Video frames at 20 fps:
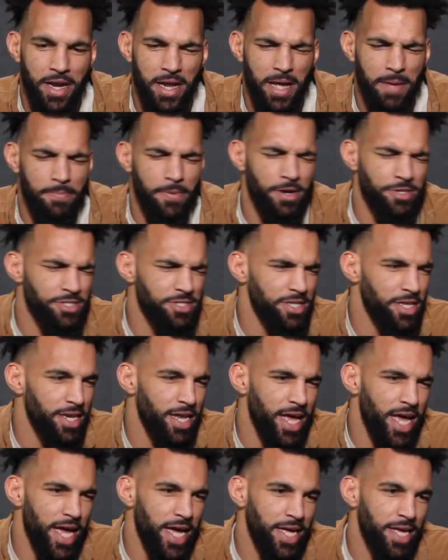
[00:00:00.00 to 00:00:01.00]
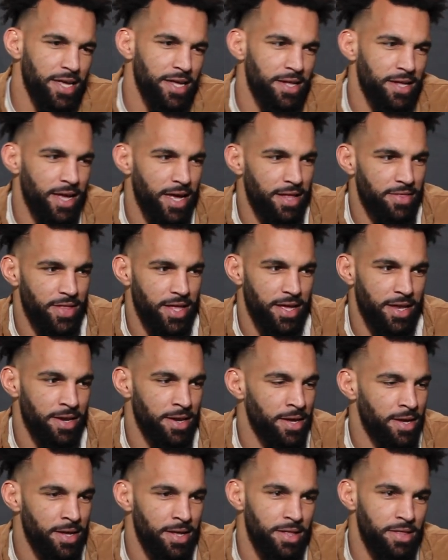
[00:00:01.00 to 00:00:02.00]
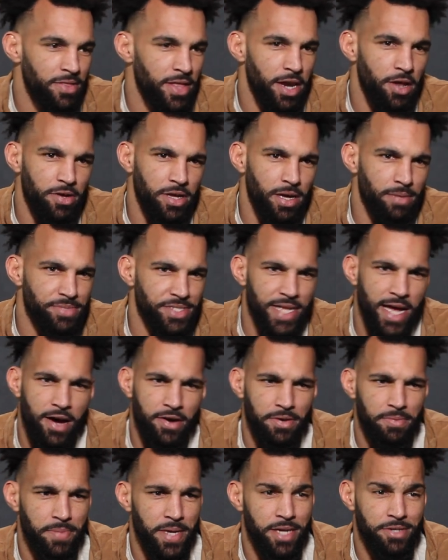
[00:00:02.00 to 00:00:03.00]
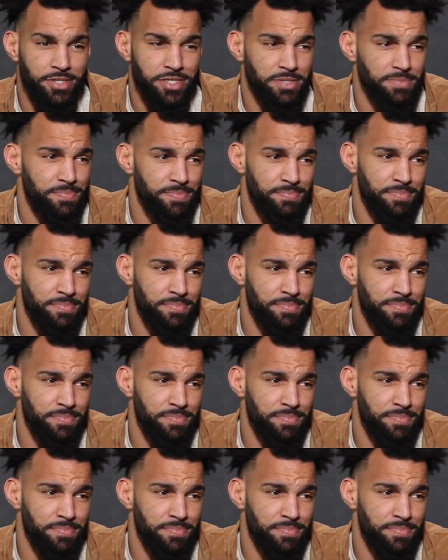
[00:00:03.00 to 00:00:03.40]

I got punched in the neck, and then that all comes down to me just